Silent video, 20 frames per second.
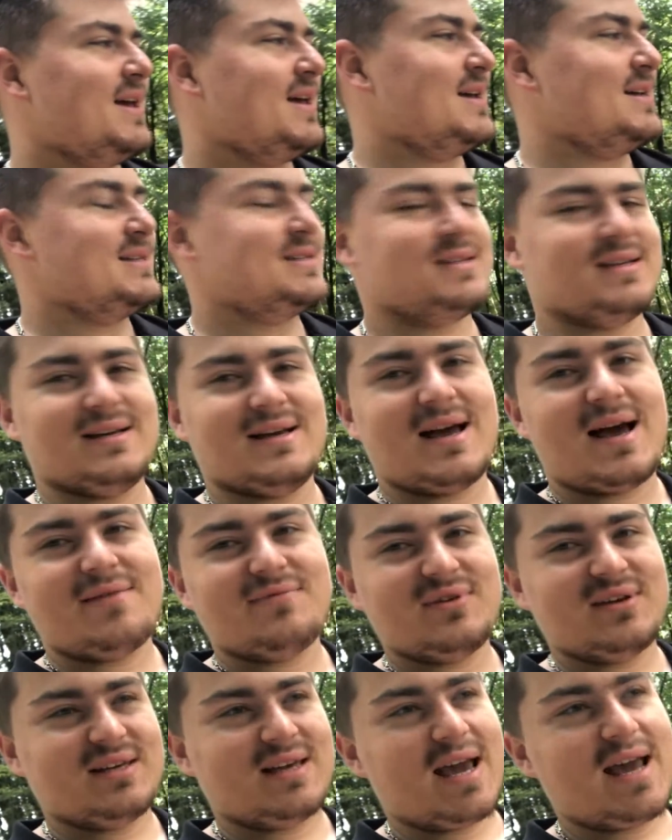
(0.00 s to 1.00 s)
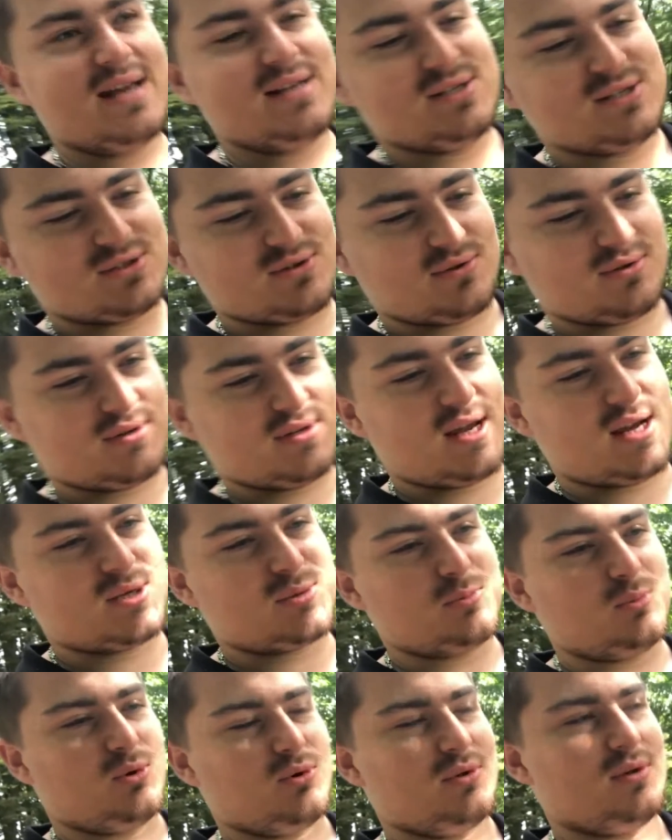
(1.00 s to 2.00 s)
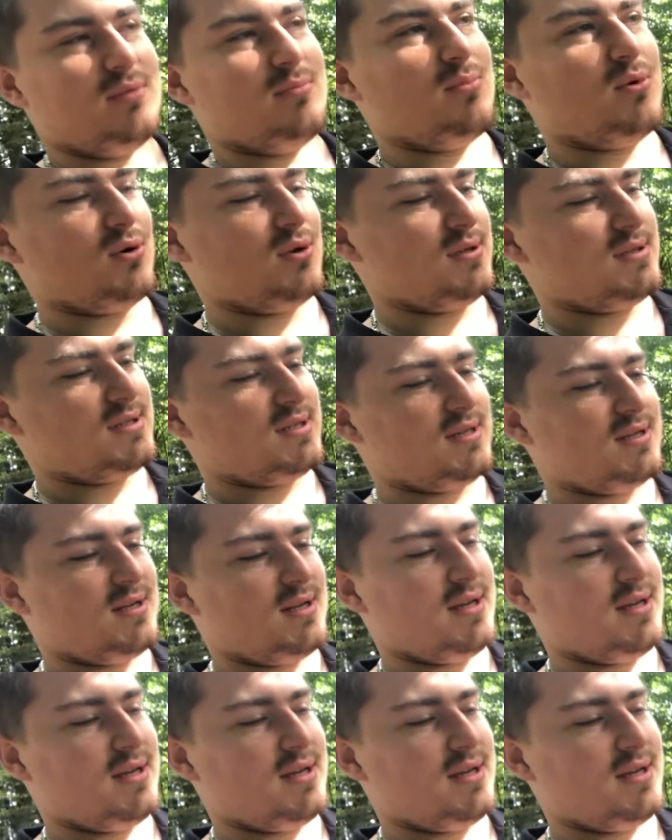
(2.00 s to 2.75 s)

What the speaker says: is that having gauges on the dashboard that monitor